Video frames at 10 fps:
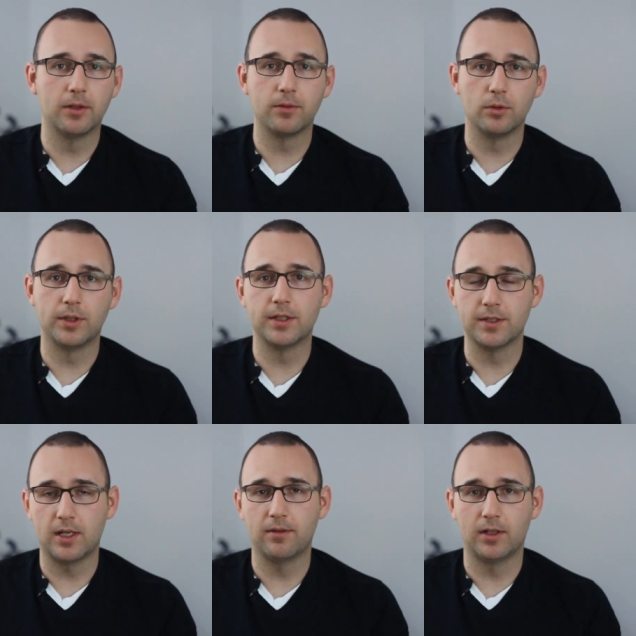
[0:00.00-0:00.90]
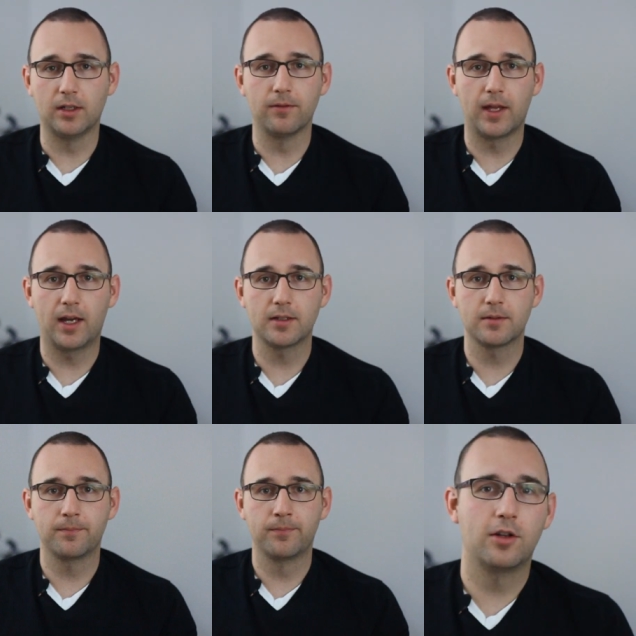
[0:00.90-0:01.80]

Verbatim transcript: if you need to save any of that.